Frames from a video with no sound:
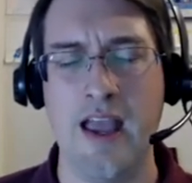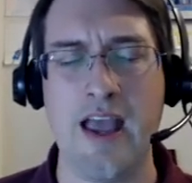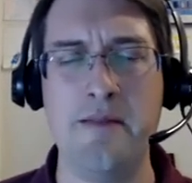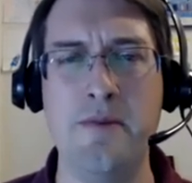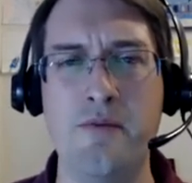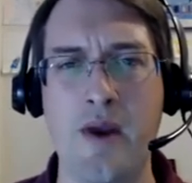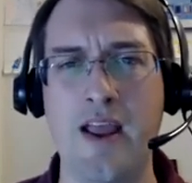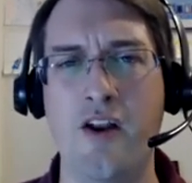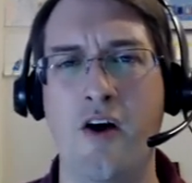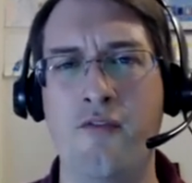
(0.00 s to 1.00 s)
Edmund
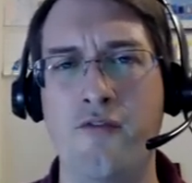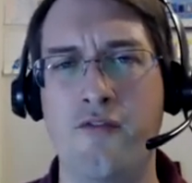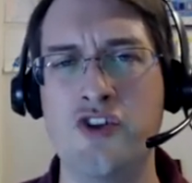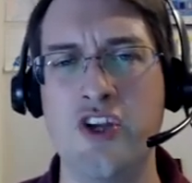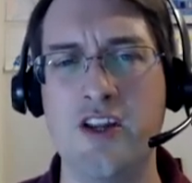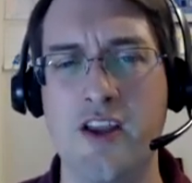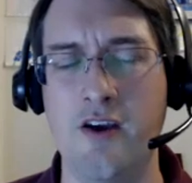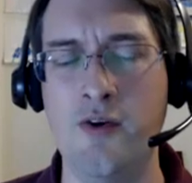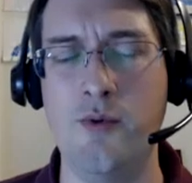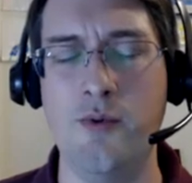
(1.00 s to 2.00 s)
Randolph of
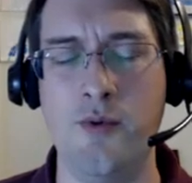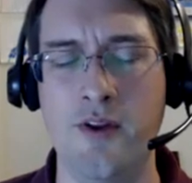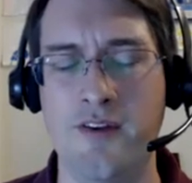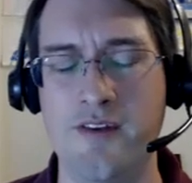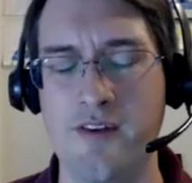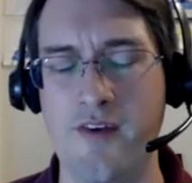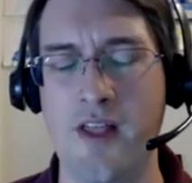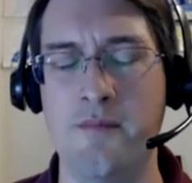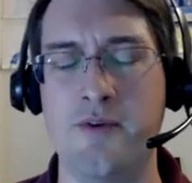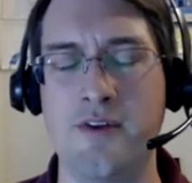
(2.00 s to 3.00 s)
Virginia, who
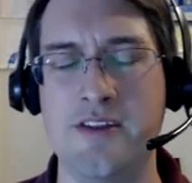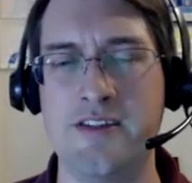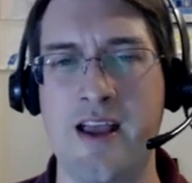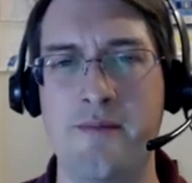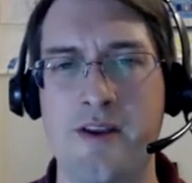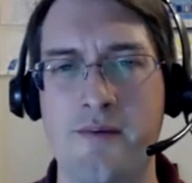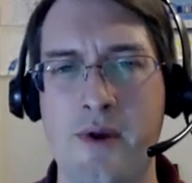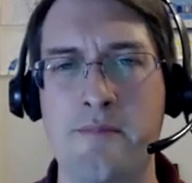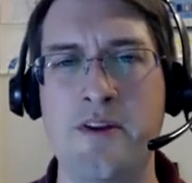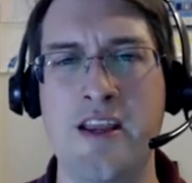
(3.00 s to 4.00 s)
developed during this time a
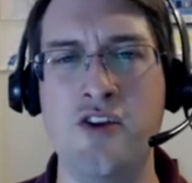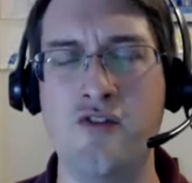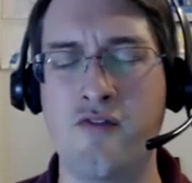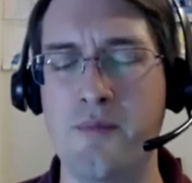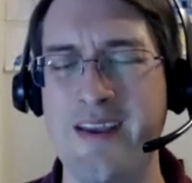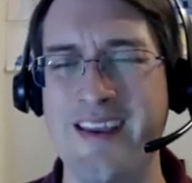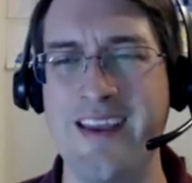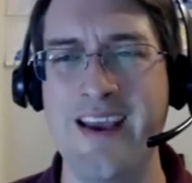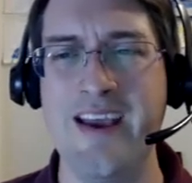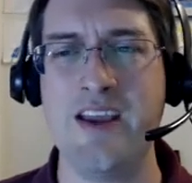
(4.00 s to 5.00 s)
reputation for being
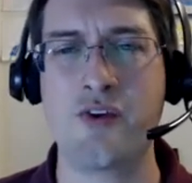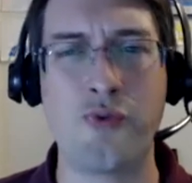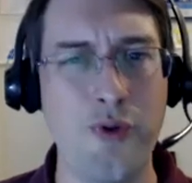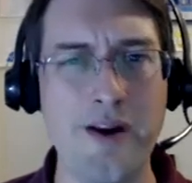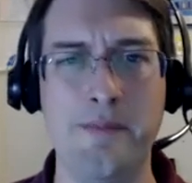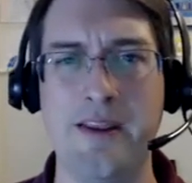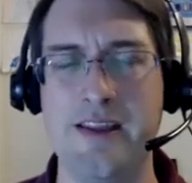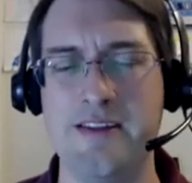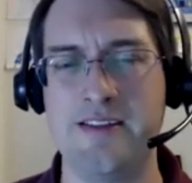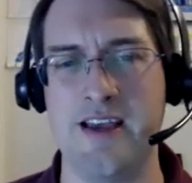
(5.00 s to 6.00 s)
incredibly
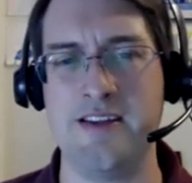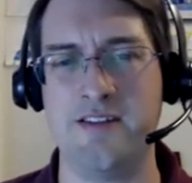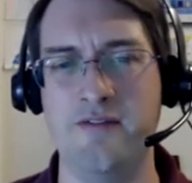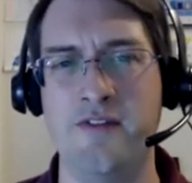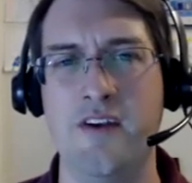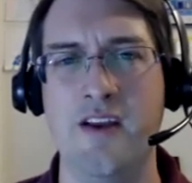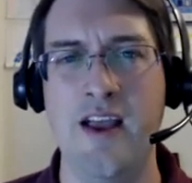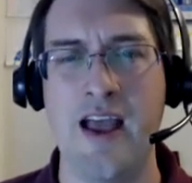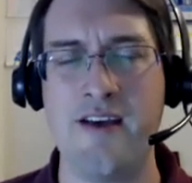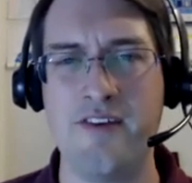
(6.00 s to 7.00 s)
indecisive,
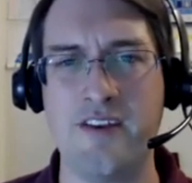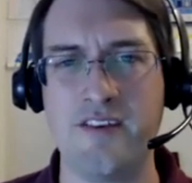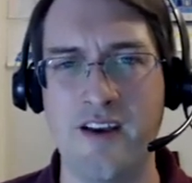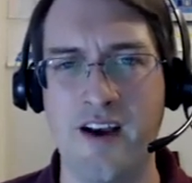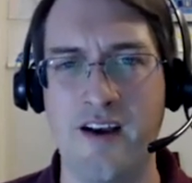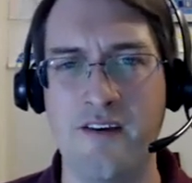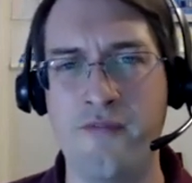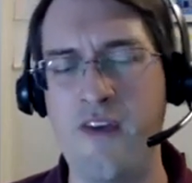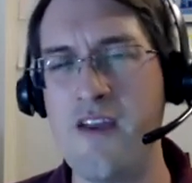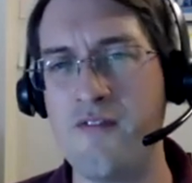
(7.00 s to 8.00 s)
having
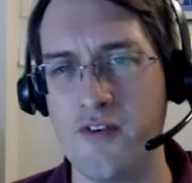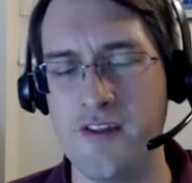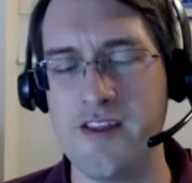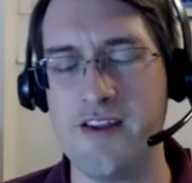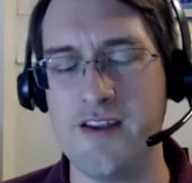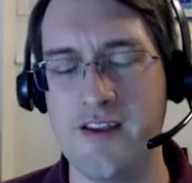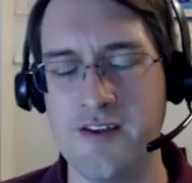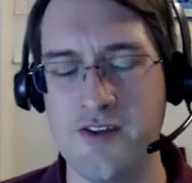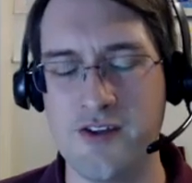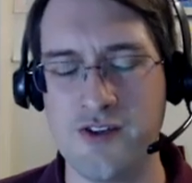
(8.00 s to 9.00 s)
favored
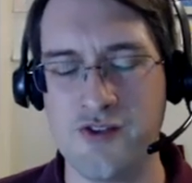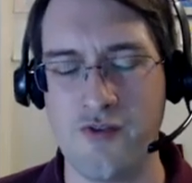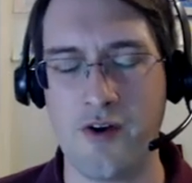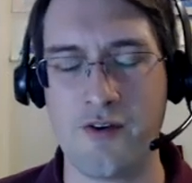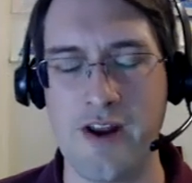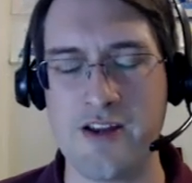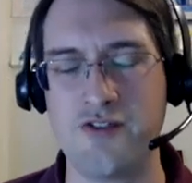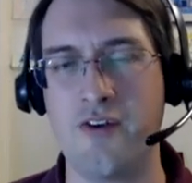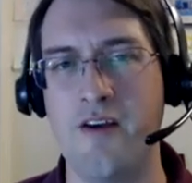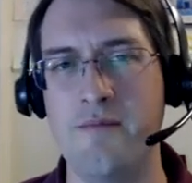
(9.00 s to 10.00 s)
a stronger
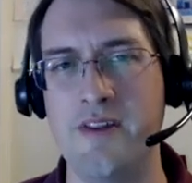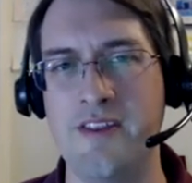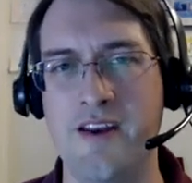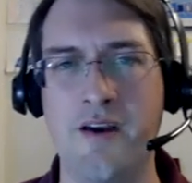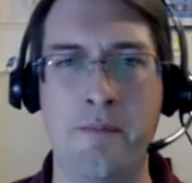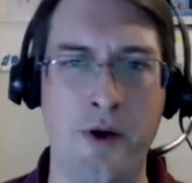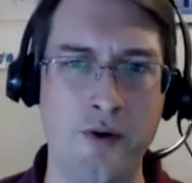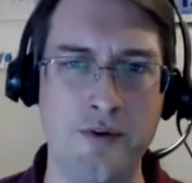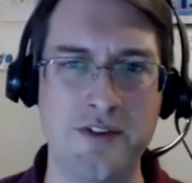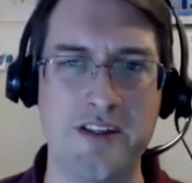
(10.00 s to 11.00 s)
national government, then
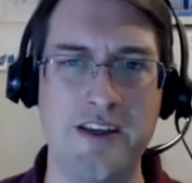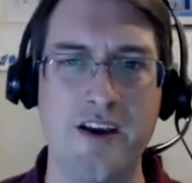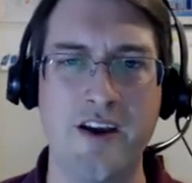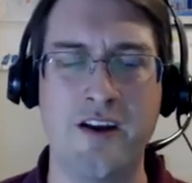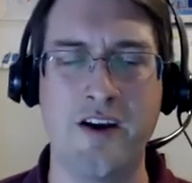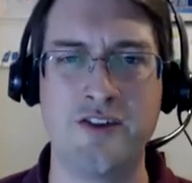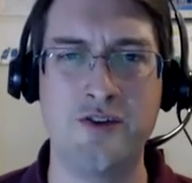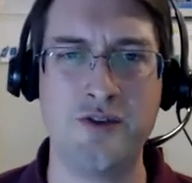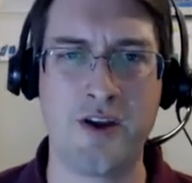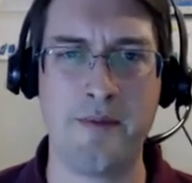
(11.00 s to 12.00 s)
opposed the
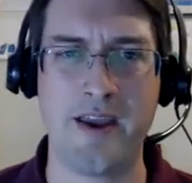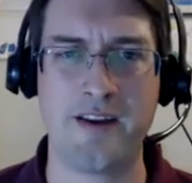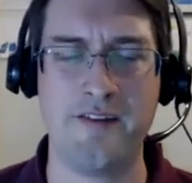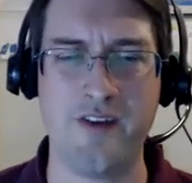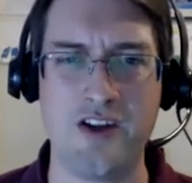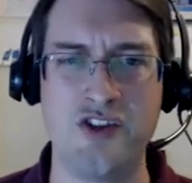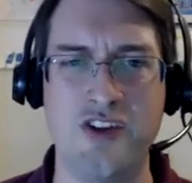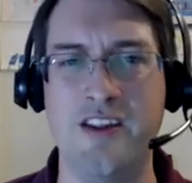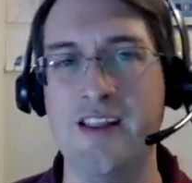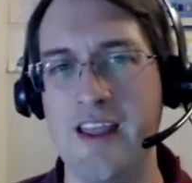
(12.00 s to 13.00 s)
Constitution coming out of
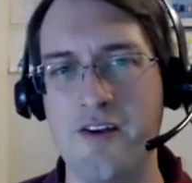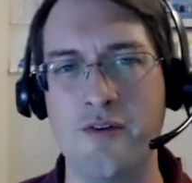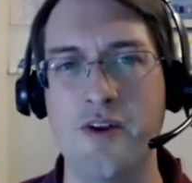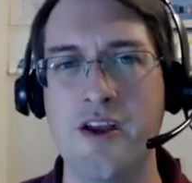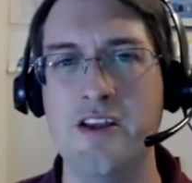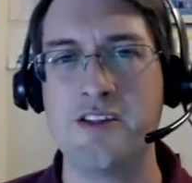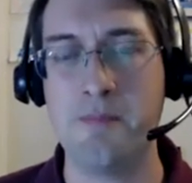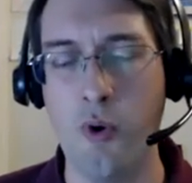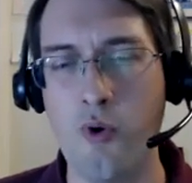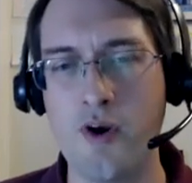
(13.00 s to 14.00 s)
convention, then later
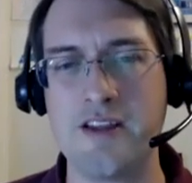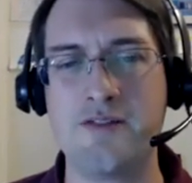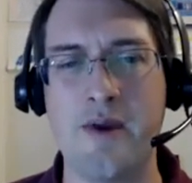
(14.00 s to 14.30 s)
supporting its